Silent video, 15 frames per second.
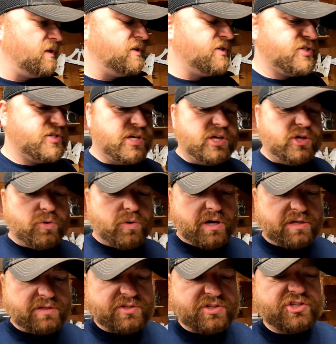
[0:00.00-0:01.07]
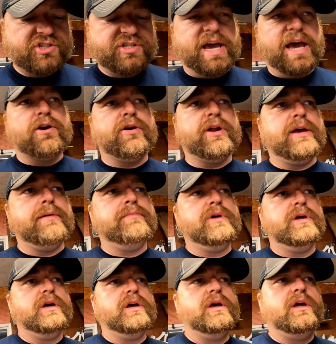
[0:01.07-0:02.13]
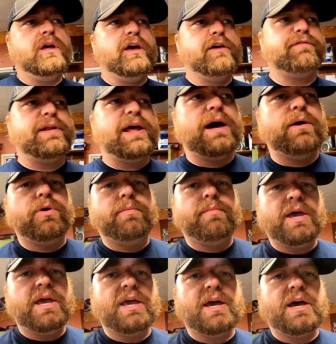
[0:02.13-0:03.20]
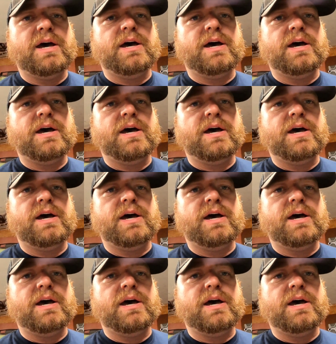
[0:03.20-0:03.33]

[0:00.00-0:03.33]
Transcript: see you on Saturday. If not, we may